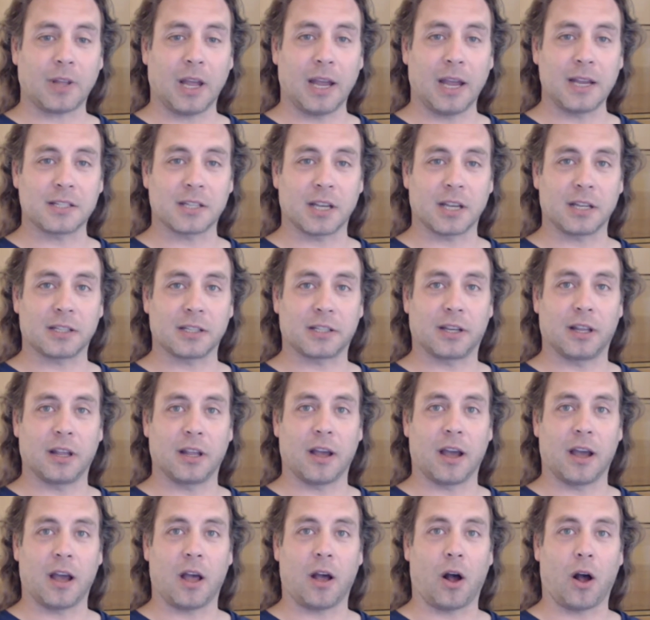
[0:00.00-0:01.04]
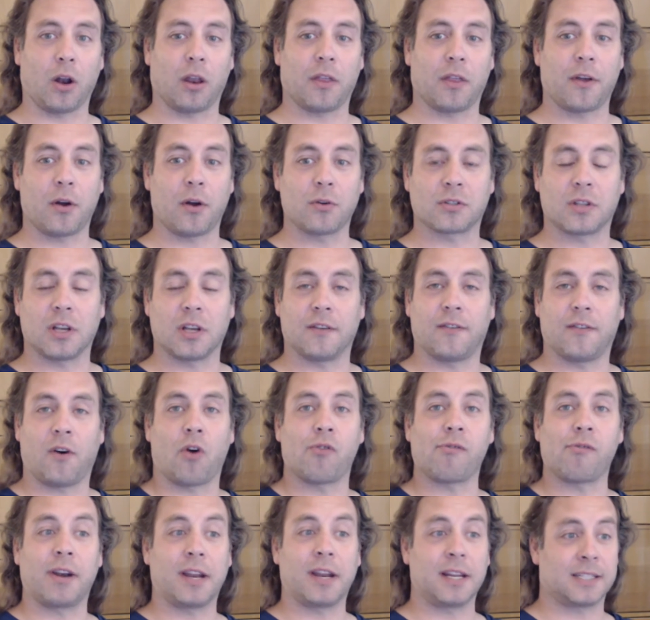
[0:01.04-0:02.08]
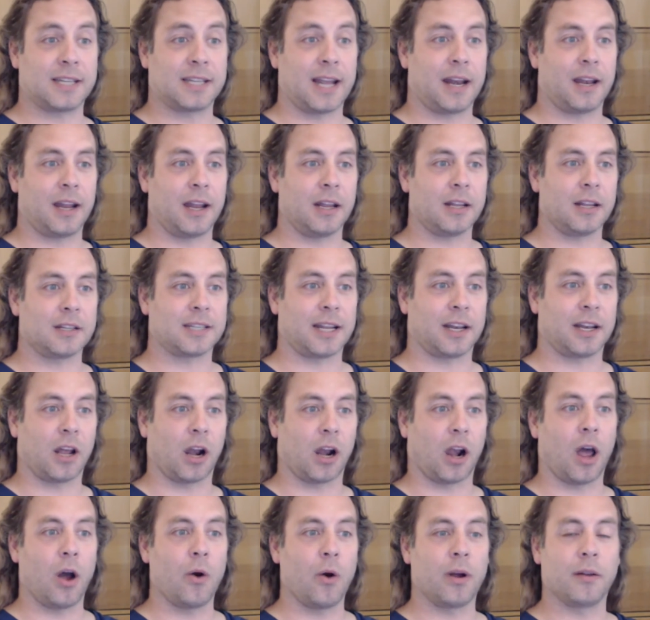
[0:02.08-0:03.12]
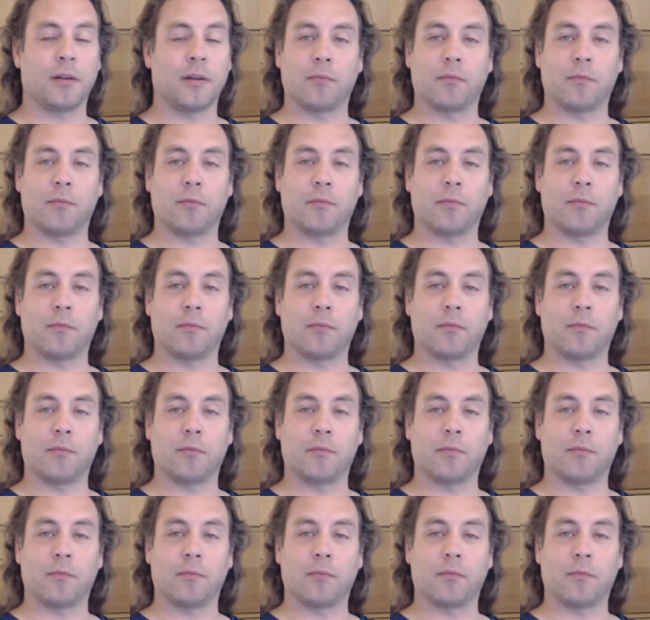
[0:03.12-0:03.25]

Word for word: It's, it's uh, all of those that have already said said hello,